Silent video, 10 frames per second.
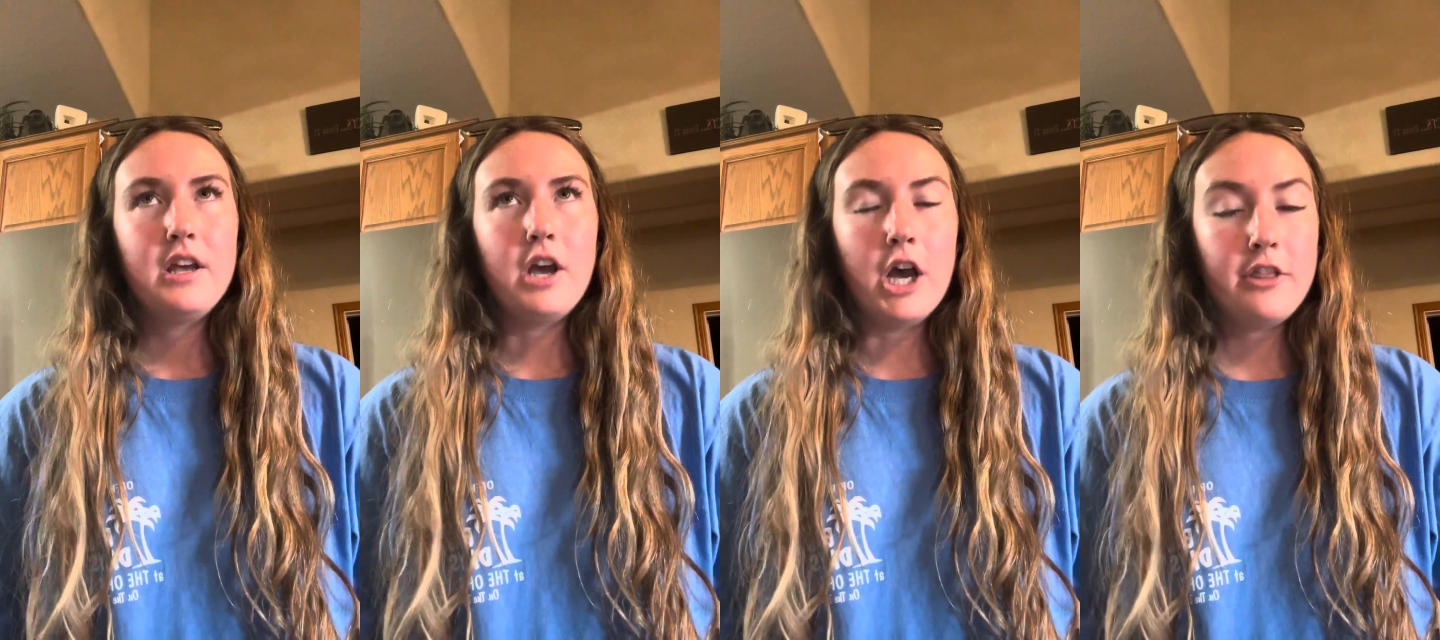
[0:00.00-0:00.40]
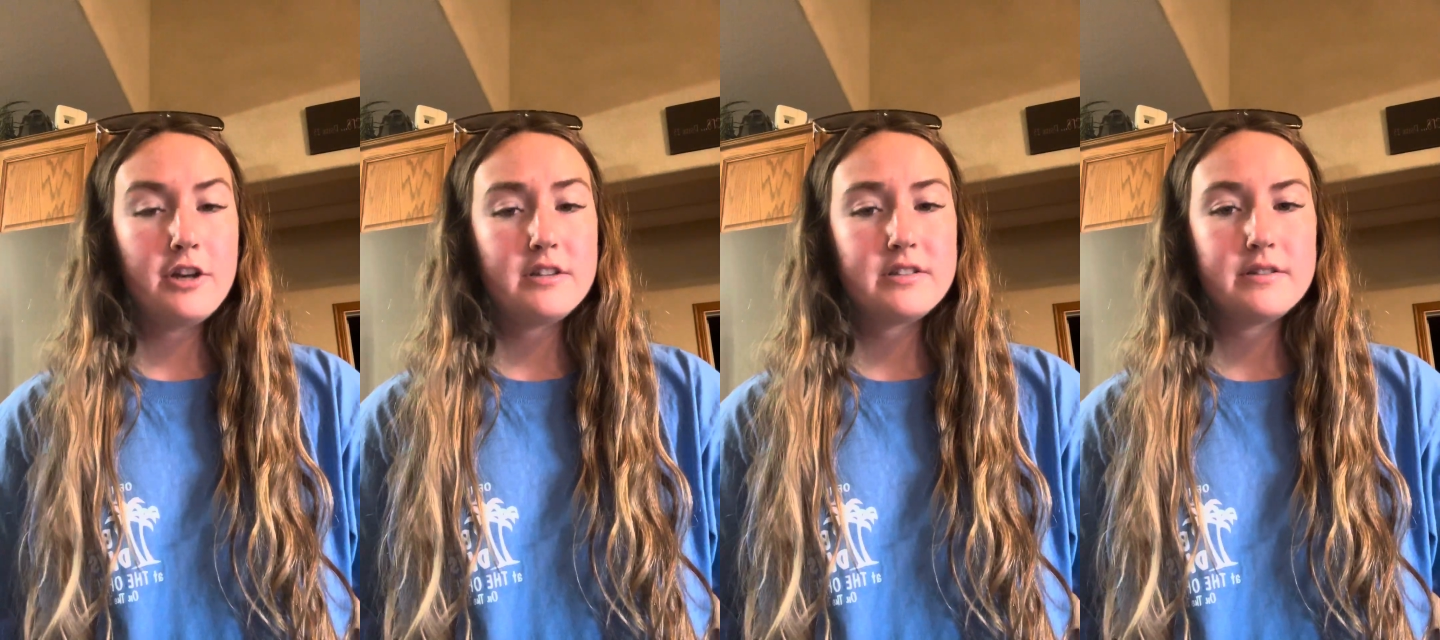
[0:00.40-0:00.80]

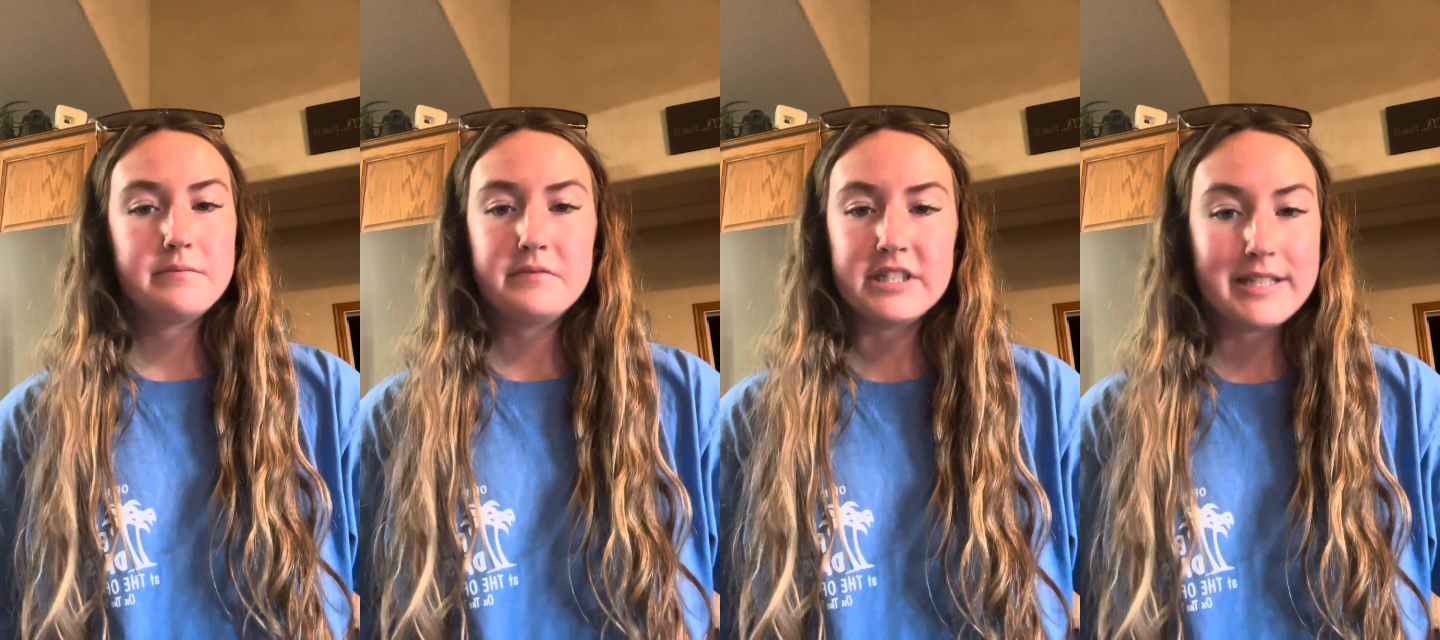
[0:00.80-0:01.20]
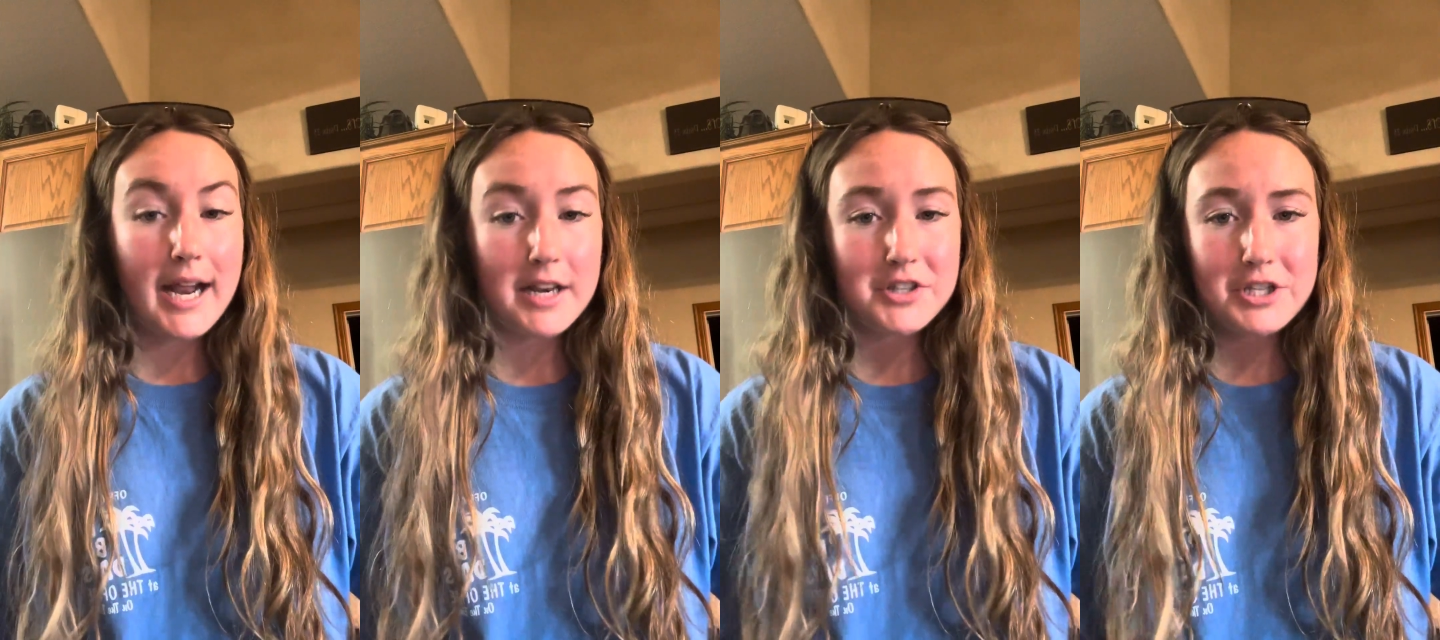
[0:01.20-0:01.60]
Others
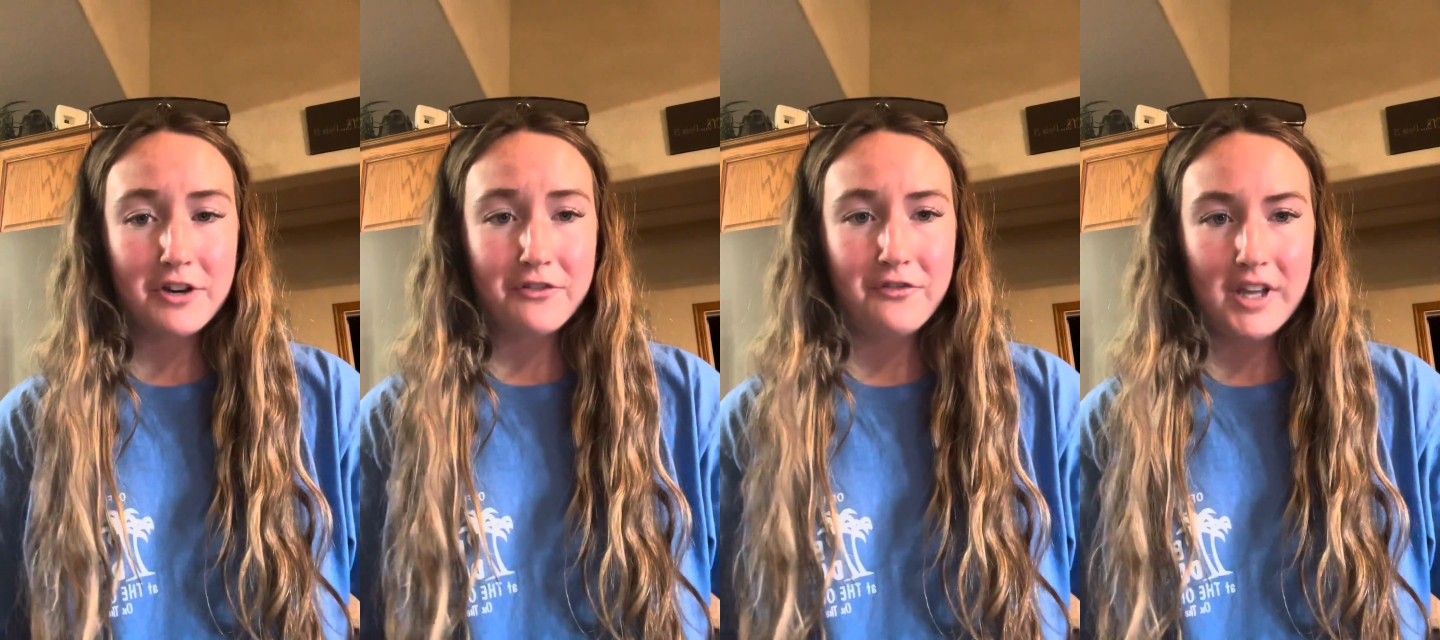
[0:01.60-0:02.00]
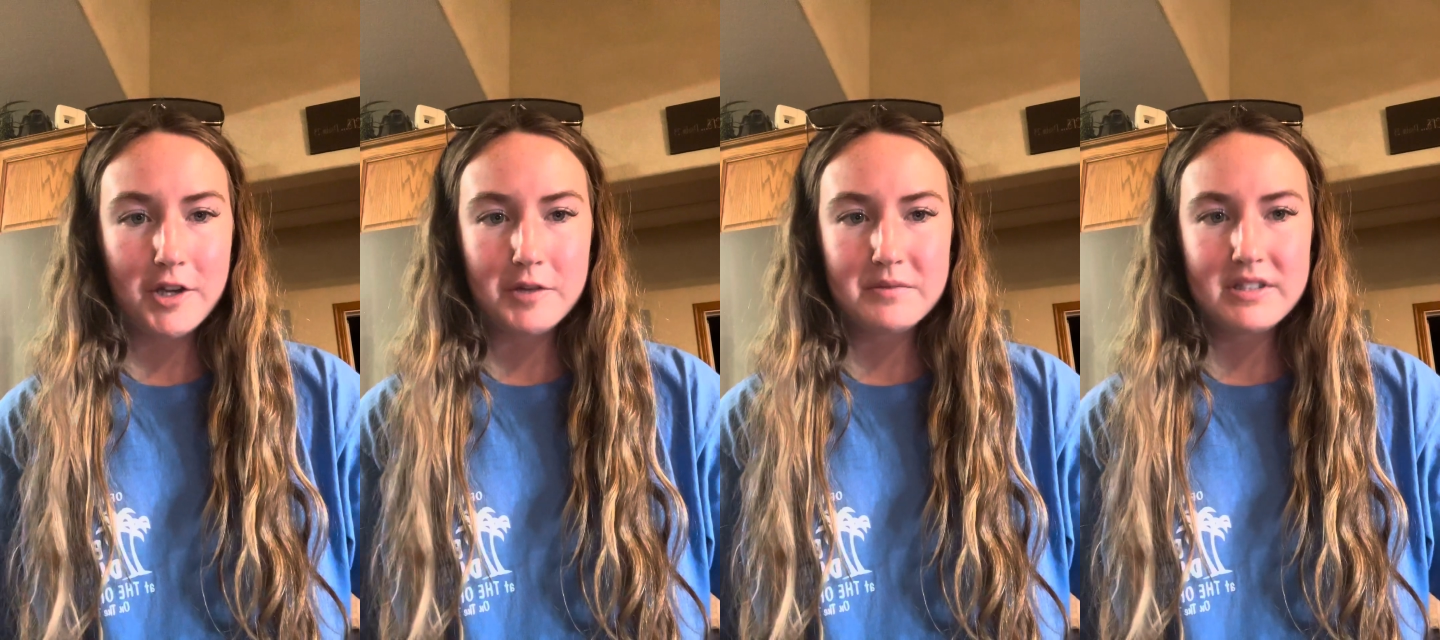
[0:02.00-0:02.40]
decided to share
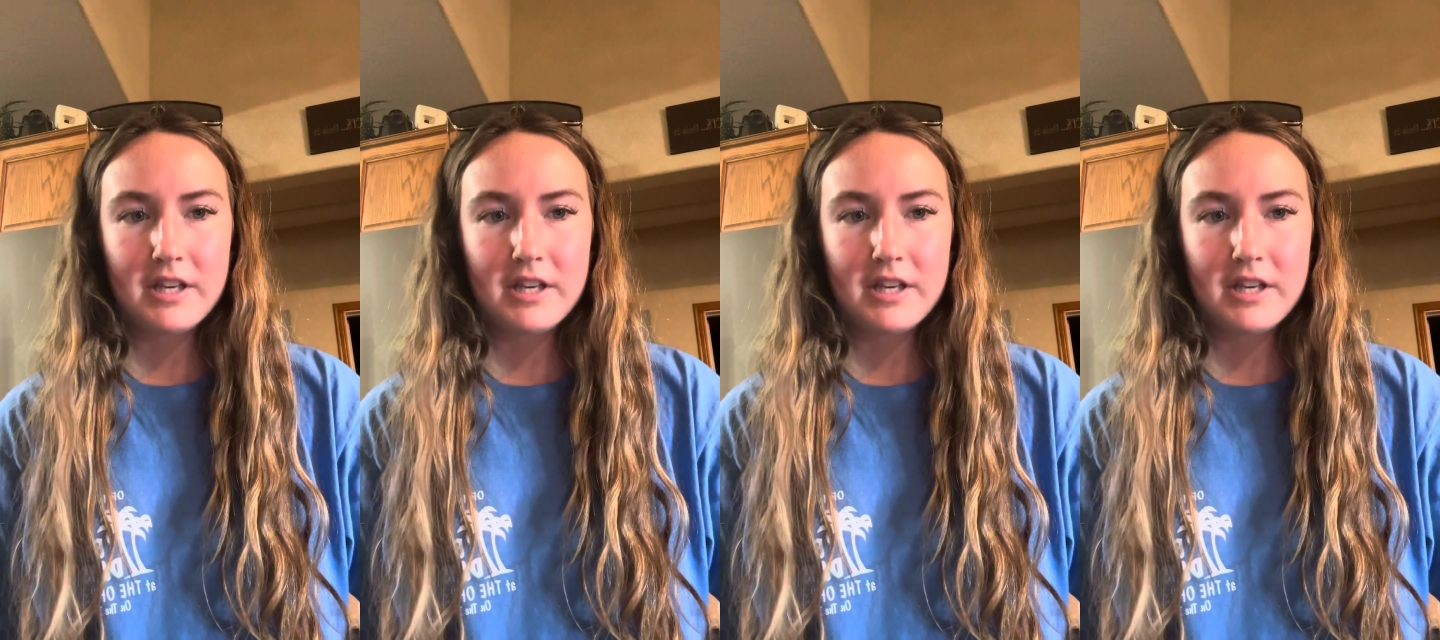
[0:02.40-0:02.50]
films